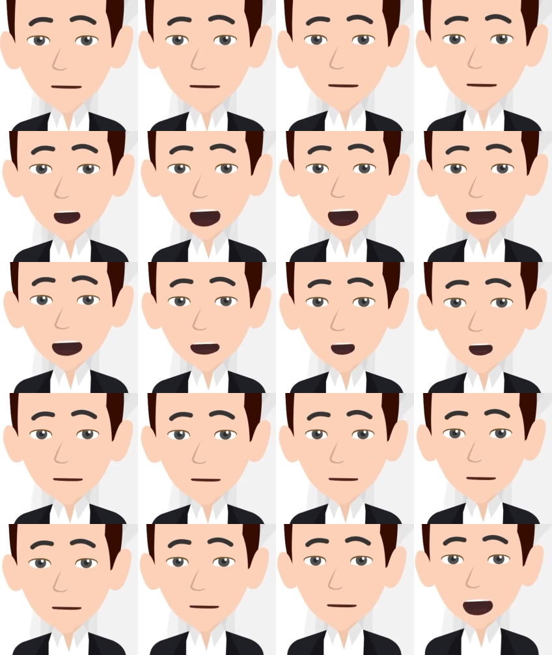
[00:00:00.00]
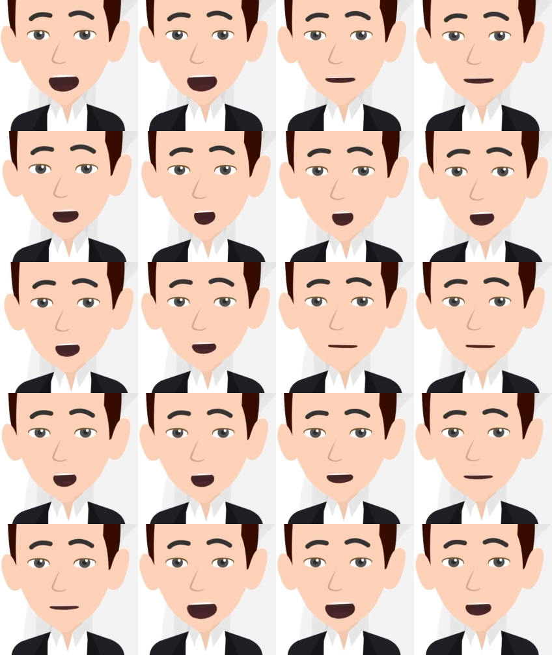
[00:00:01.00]
The idiom, get up on the wrong side of
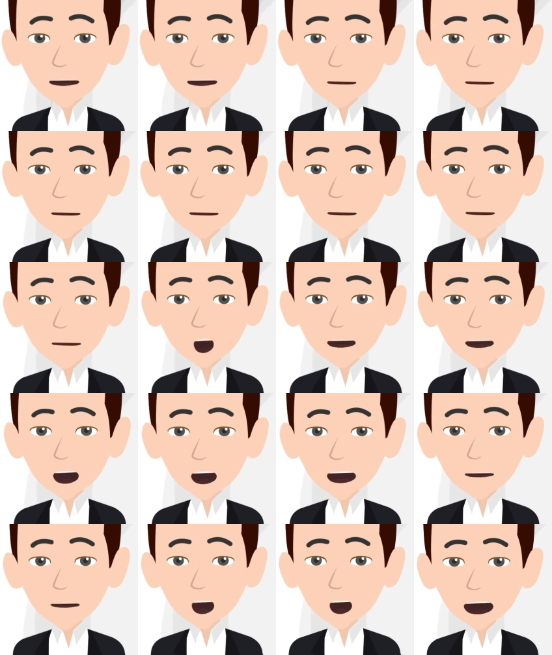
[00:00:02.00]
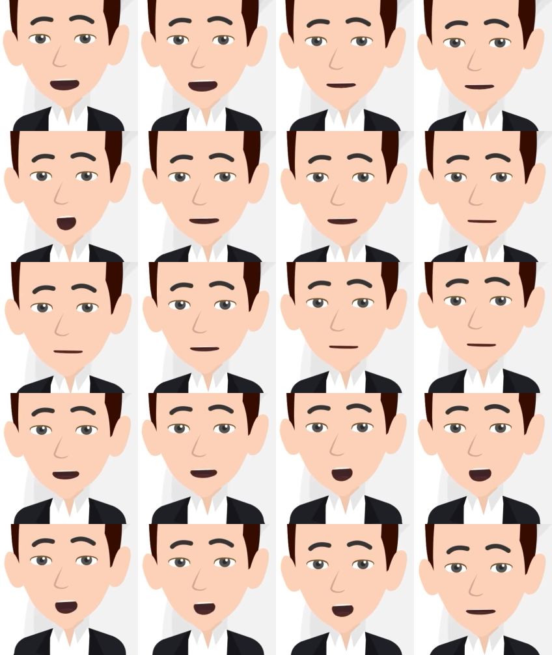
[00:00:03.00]
bed, is used to indicate that
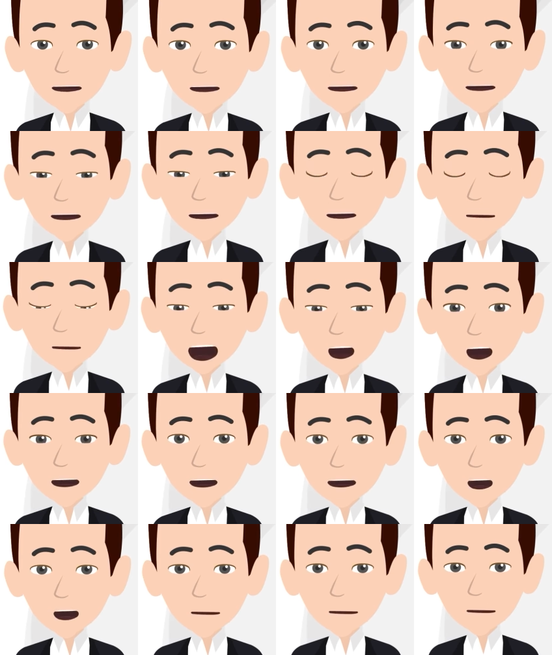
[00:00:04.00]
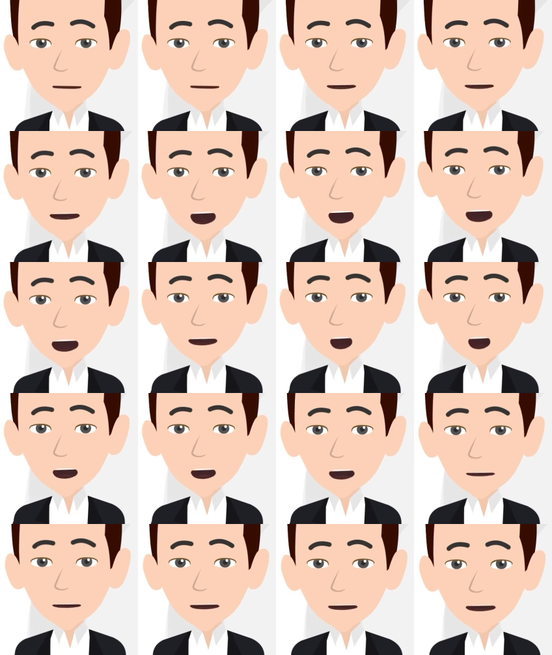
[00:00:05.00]
someone is in an irritable, bad
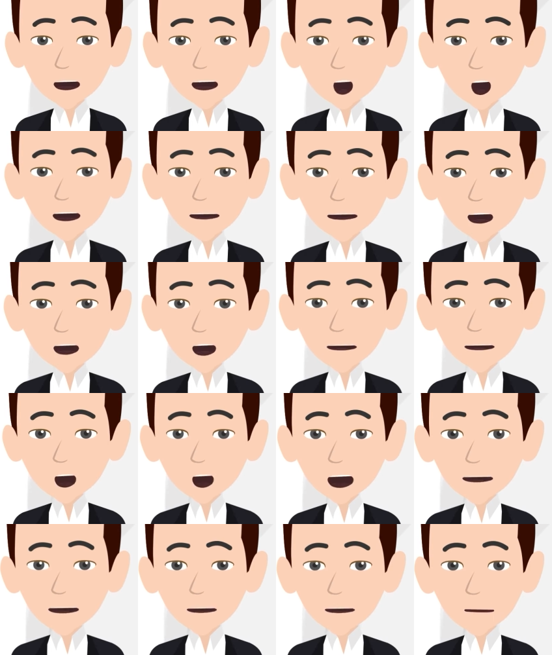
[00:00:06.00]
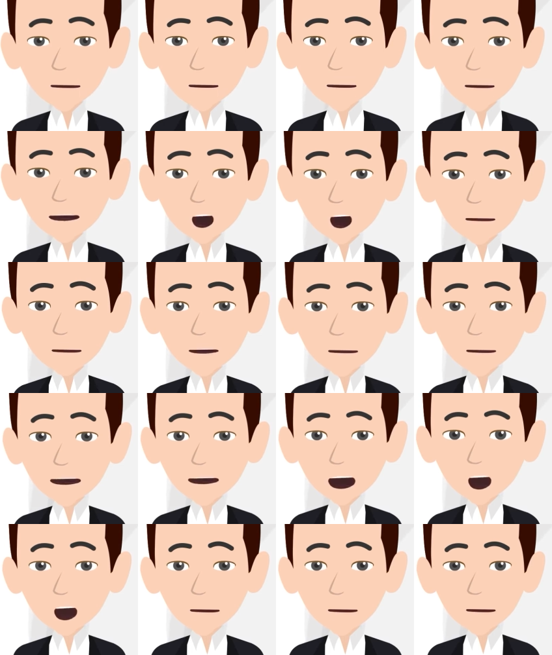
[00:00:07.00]
mood for no apparent reason, and often
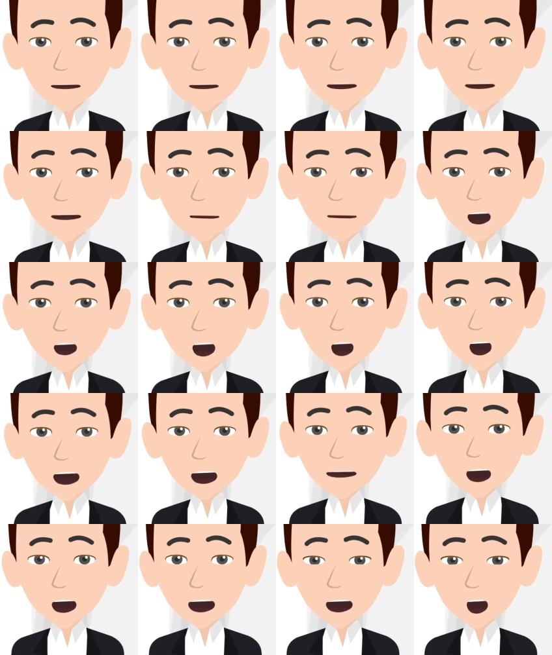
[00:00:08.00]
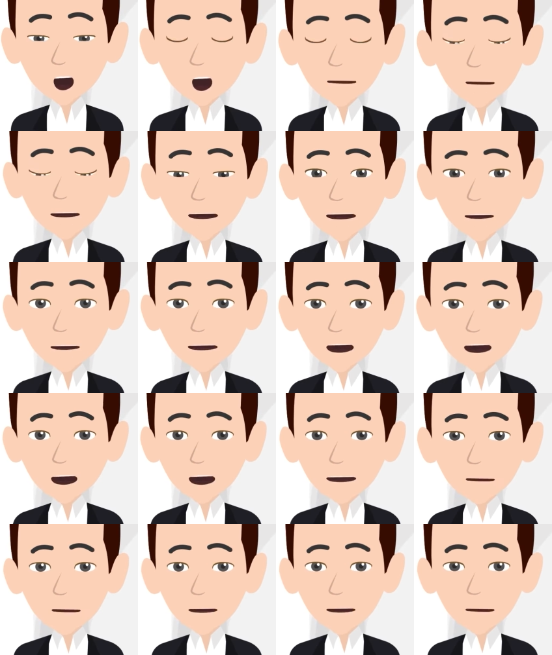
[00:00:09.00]
suggests that it is not normal for them to be in
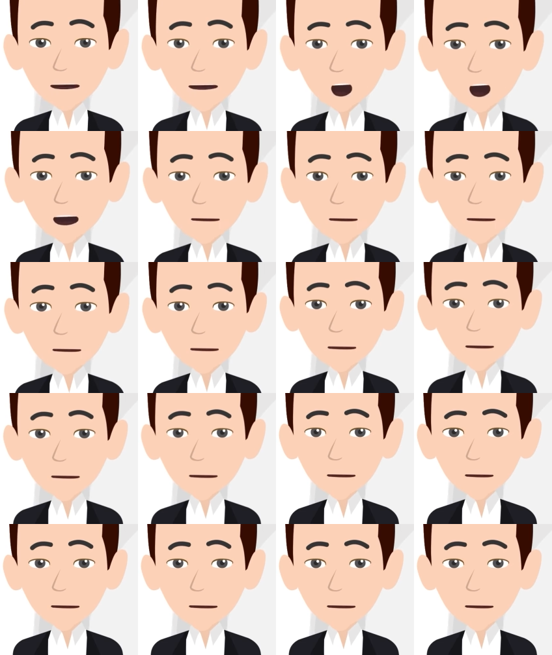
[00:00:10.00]
such a mood.